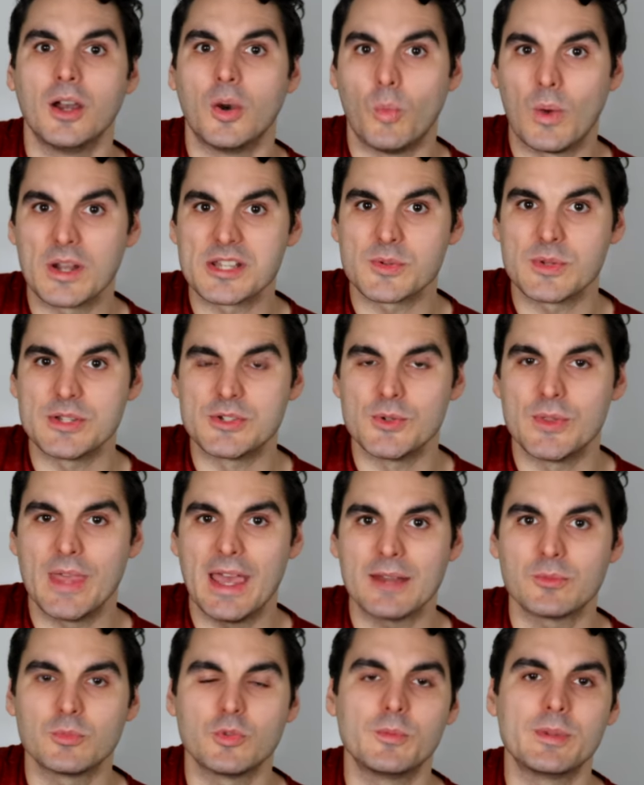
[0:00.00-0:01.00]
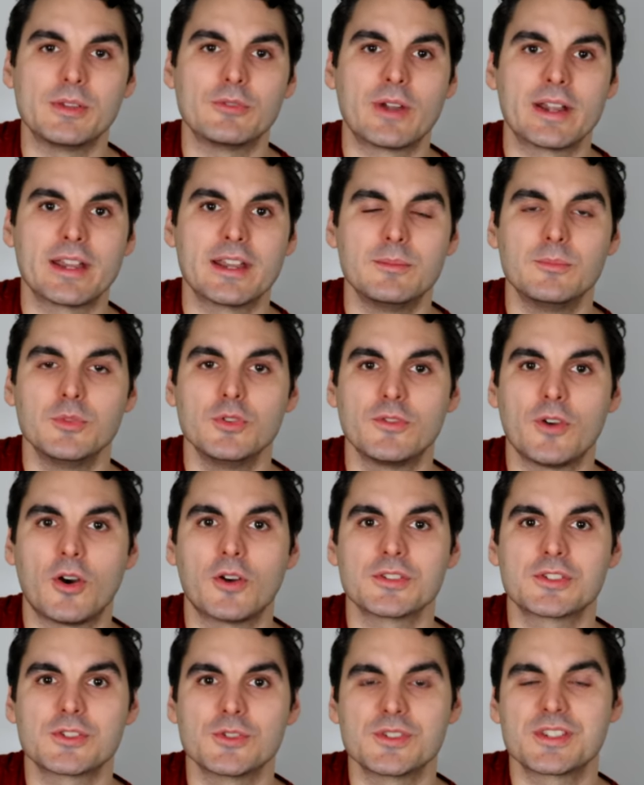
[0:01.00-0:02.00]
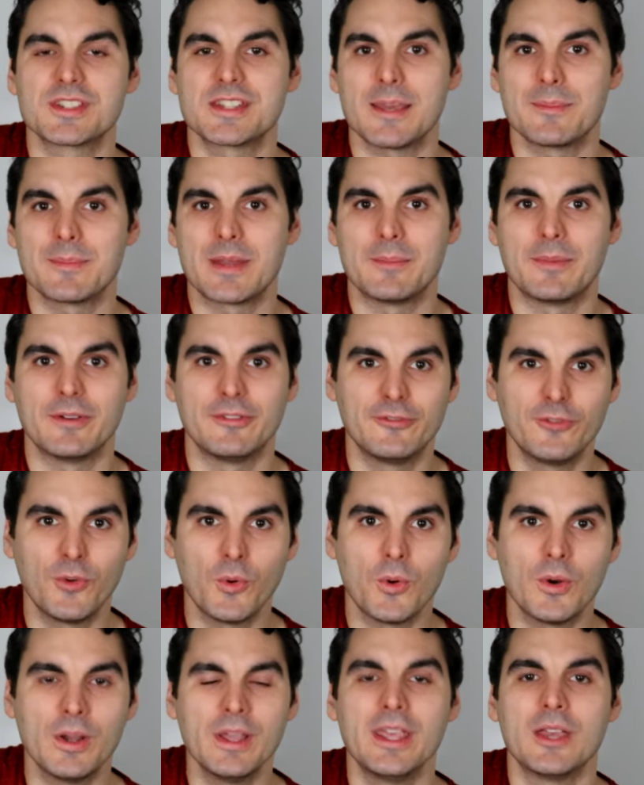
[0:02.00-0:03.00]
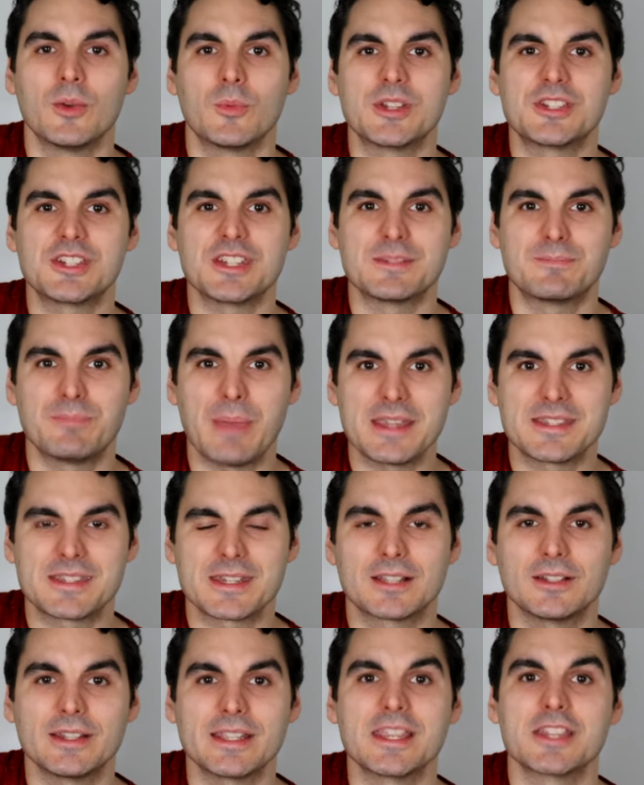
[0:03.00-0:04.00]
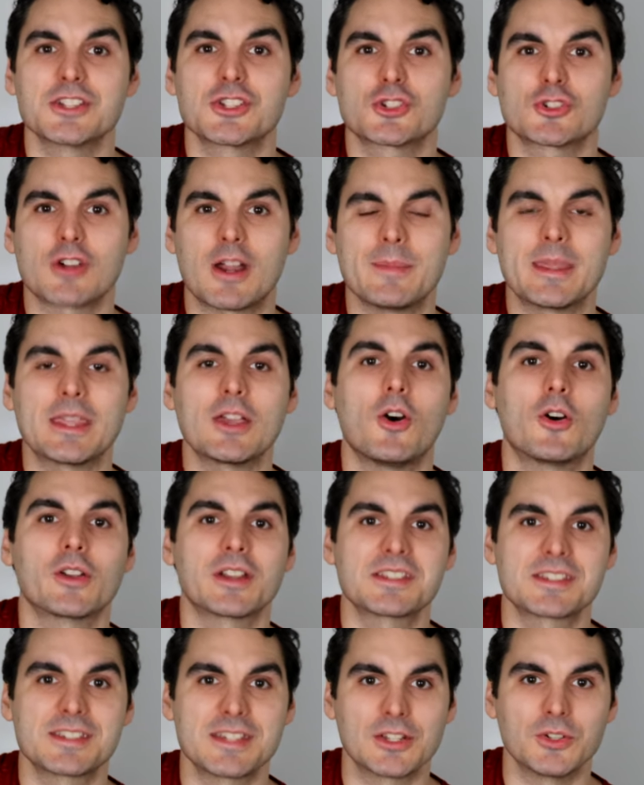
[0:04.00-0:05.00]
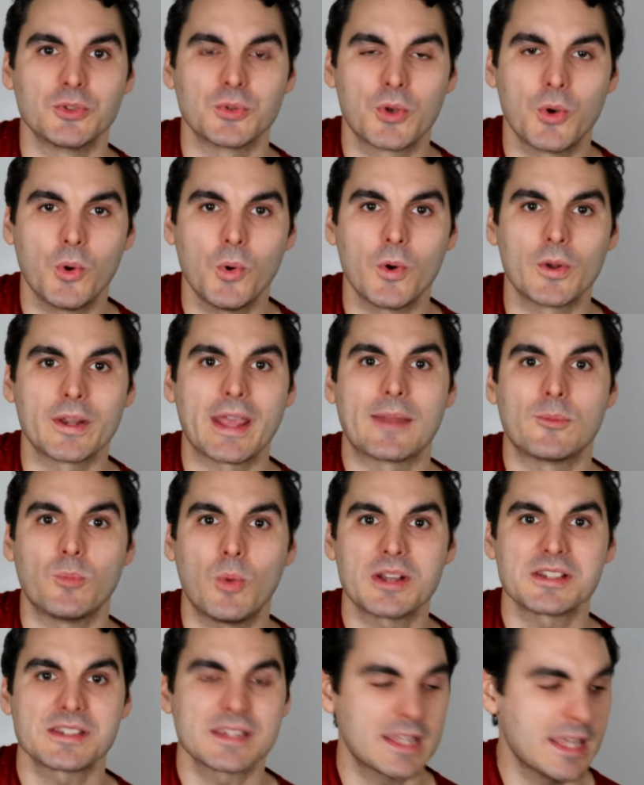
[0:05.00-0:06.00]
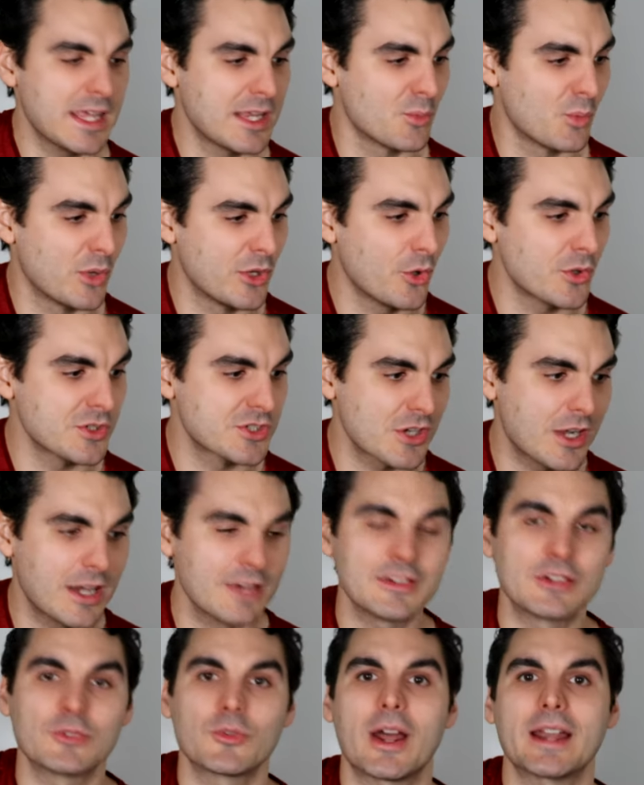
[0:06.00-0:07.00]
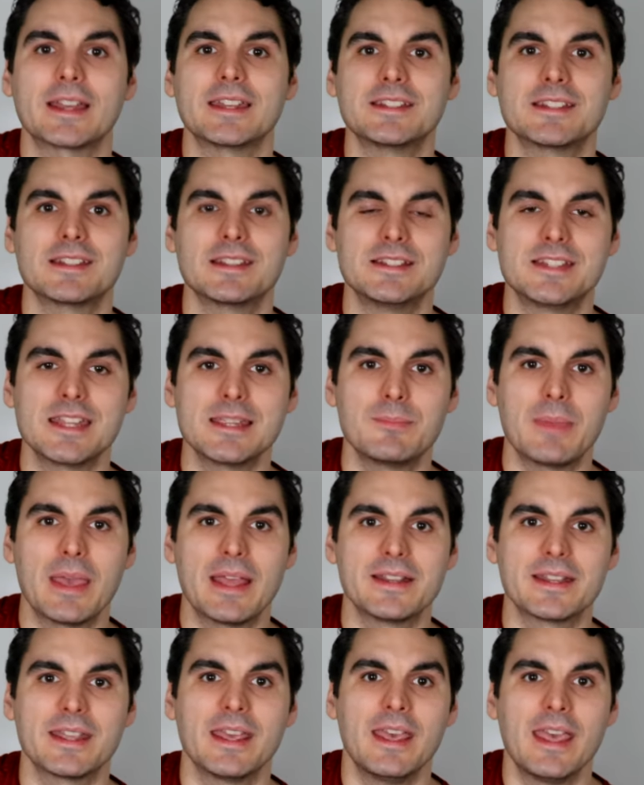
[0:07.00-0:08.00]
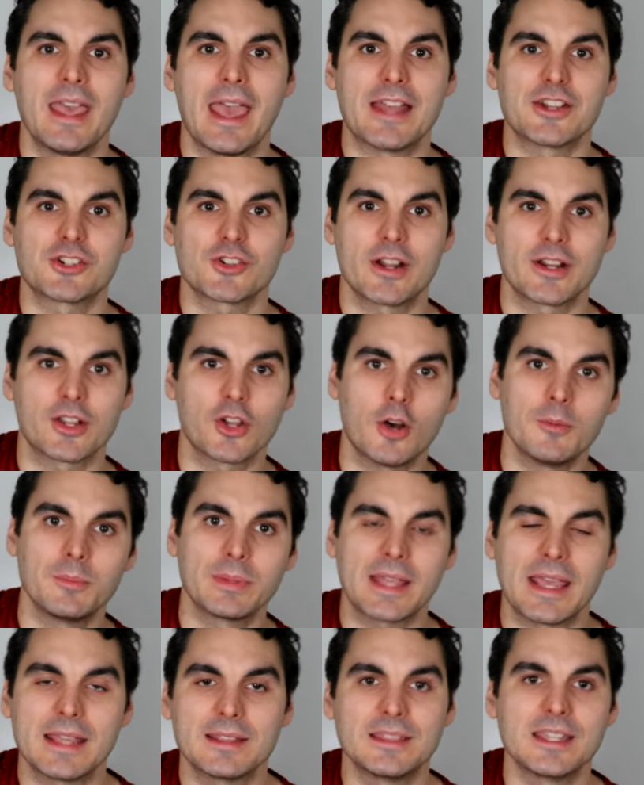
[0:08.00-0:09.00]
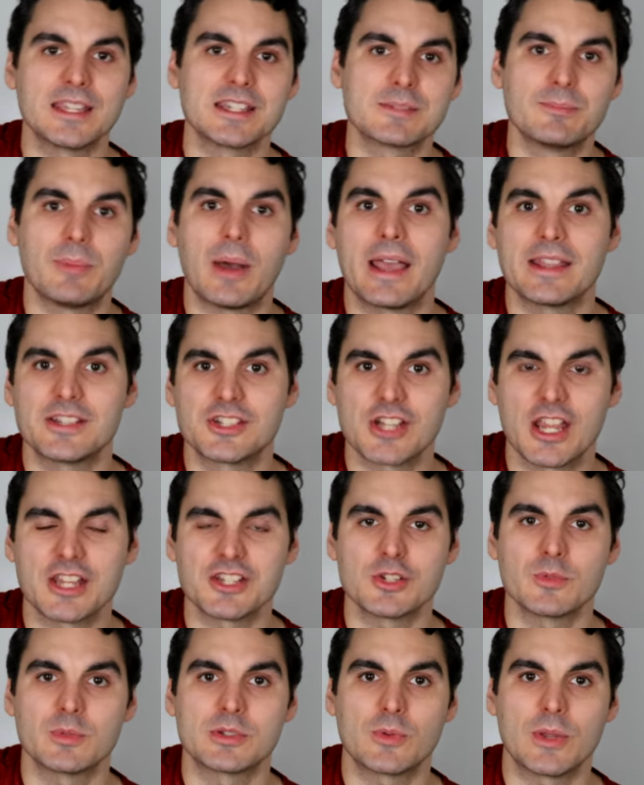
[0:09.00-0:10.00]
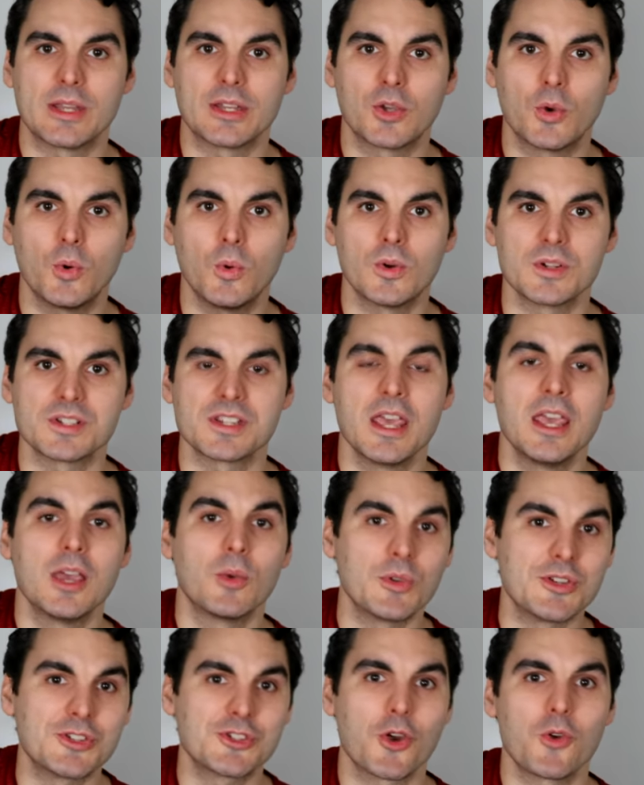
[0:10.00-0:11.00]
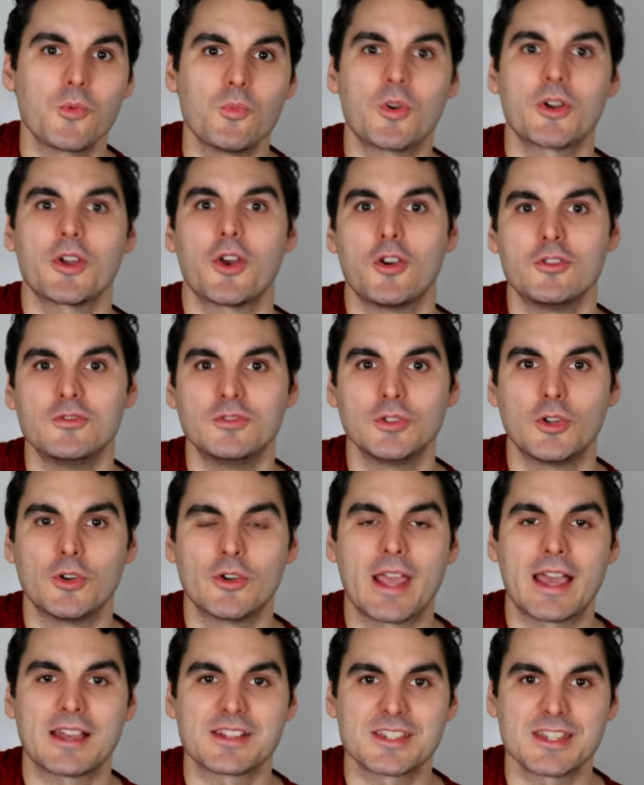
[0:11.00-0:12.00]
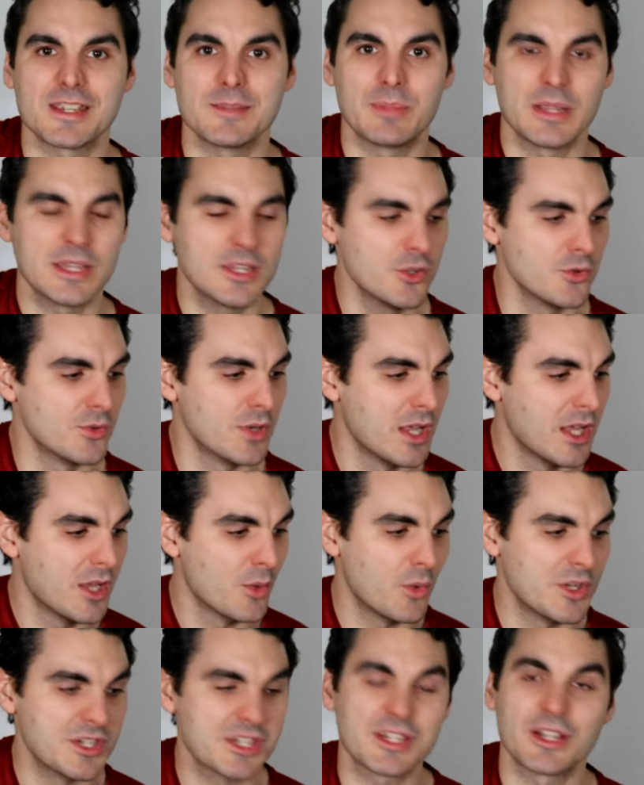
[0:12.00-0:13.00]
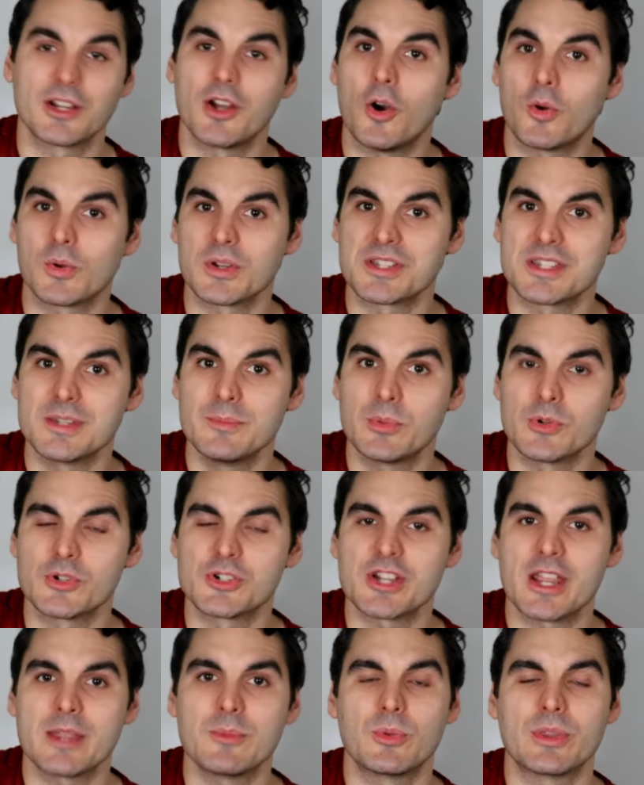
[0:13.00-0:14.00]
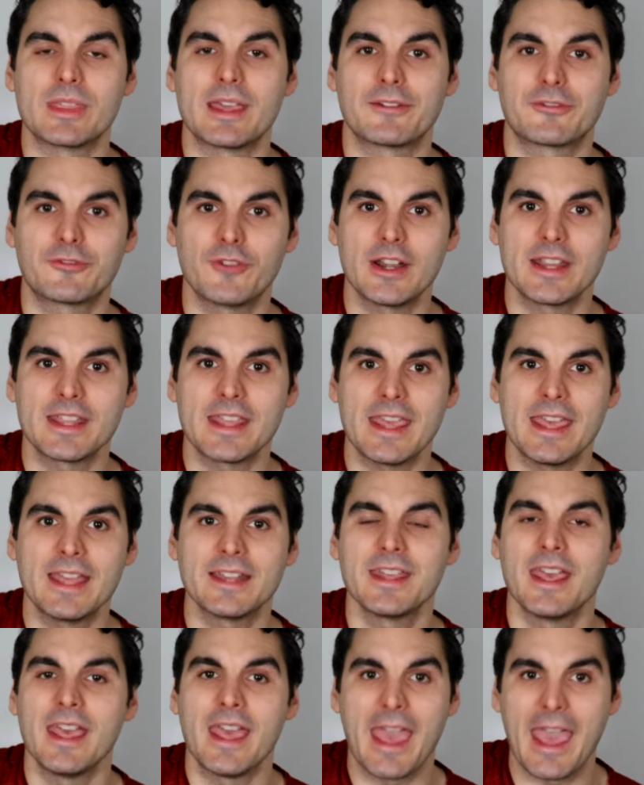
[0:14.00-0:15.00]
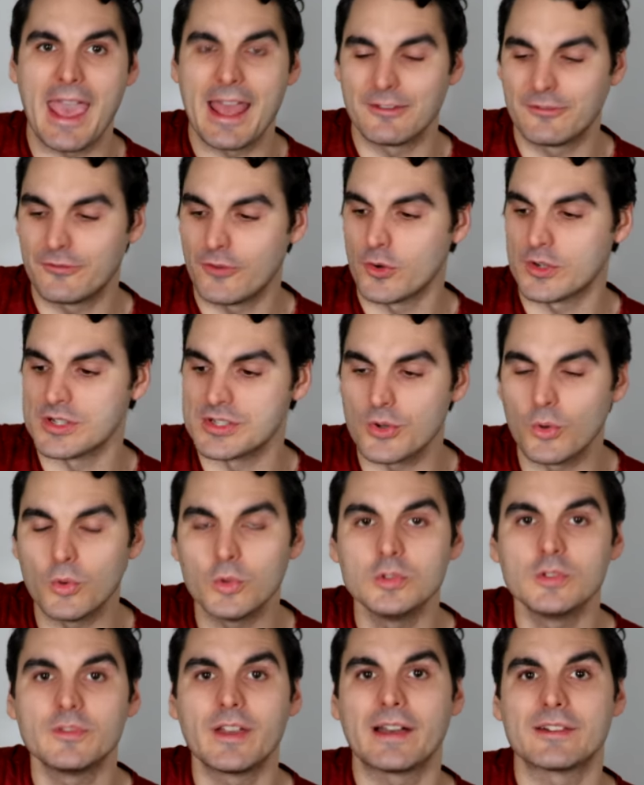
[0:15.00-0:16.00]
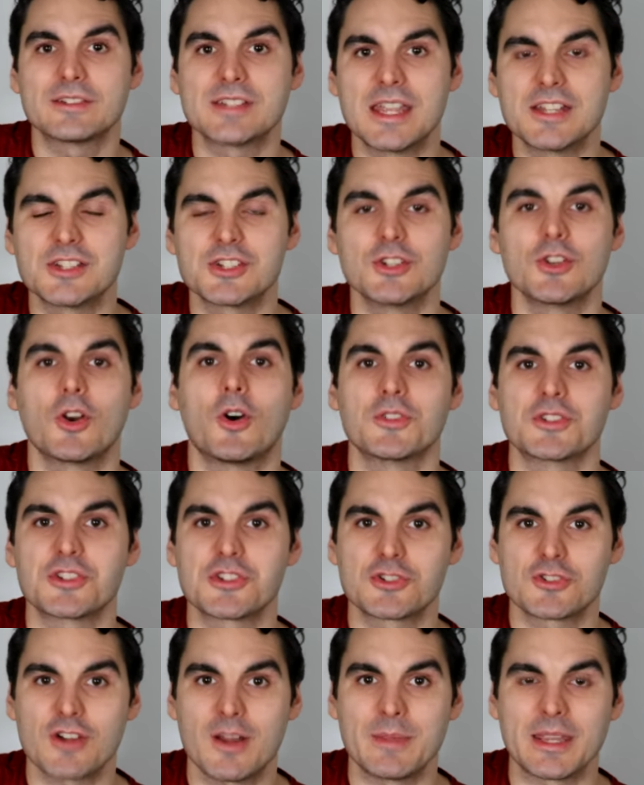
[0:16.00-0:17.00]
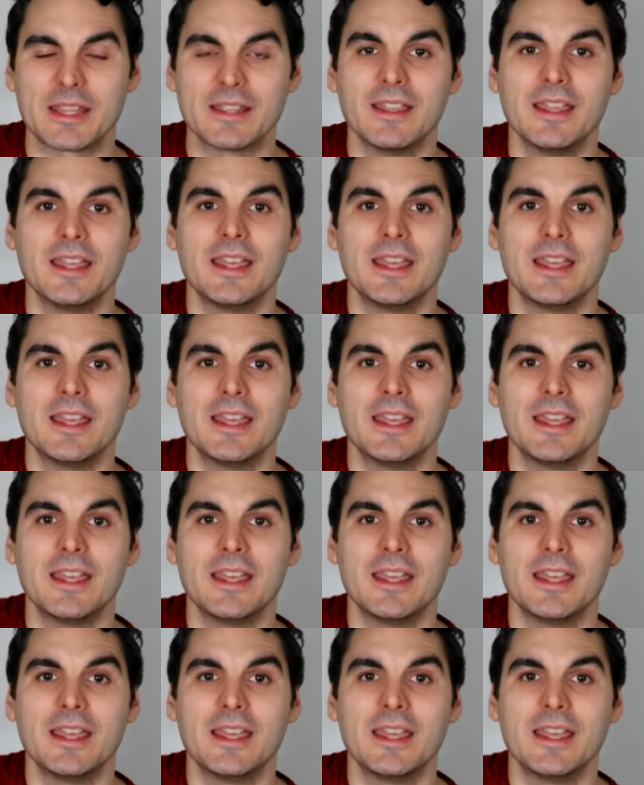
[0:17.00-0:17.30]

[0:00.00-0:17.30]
Once we do that, we'll be ready to move on to step number four, which is basically strumming on a single chord. And once again, we're not diving right into the deep end and trying to complicate things by changing between chords. We don't want to overload our CPU. We're just going to hold a simple shape with our fretting hand and focus all of our attention on strumming.